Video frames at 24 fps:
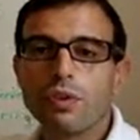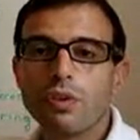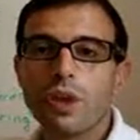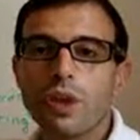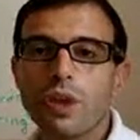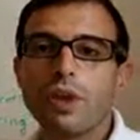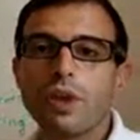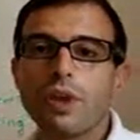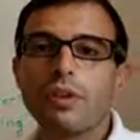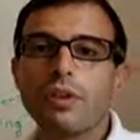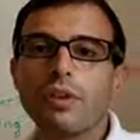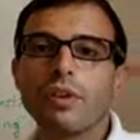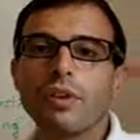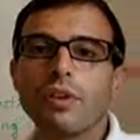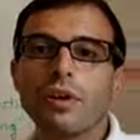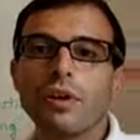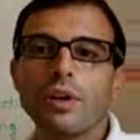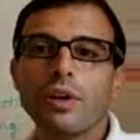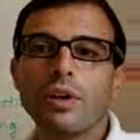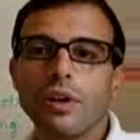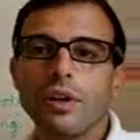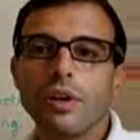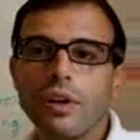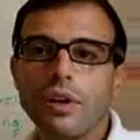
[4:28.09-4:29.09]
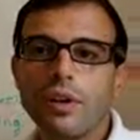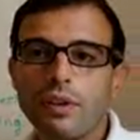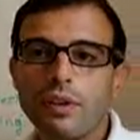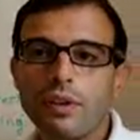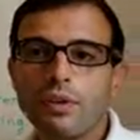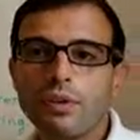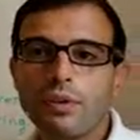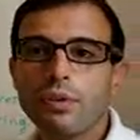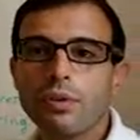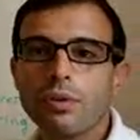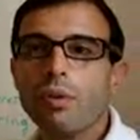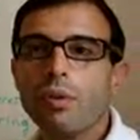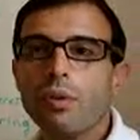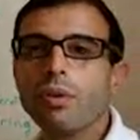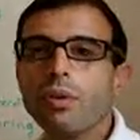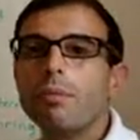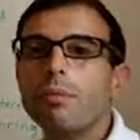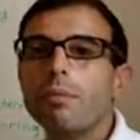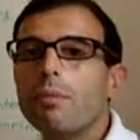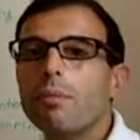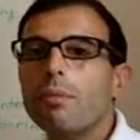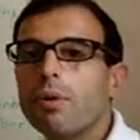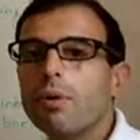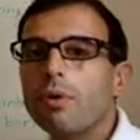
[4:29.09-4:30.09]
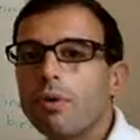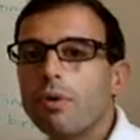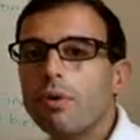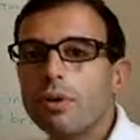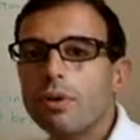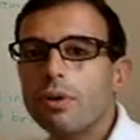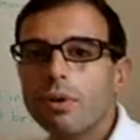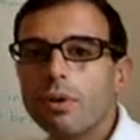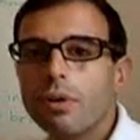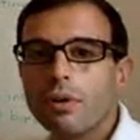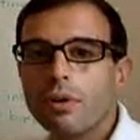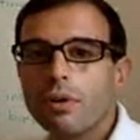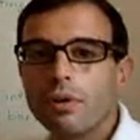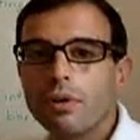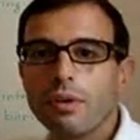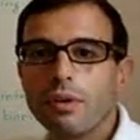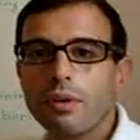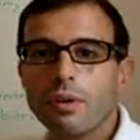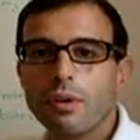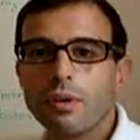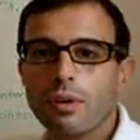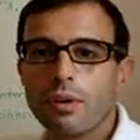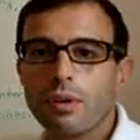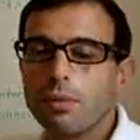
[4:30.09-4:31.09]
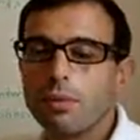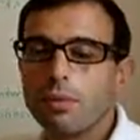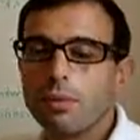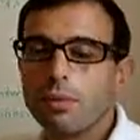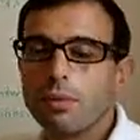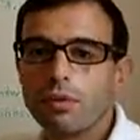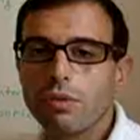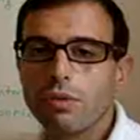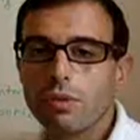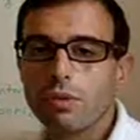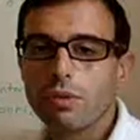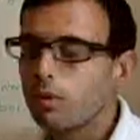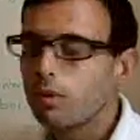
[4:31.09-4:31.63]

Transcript: say the least or the more, the most,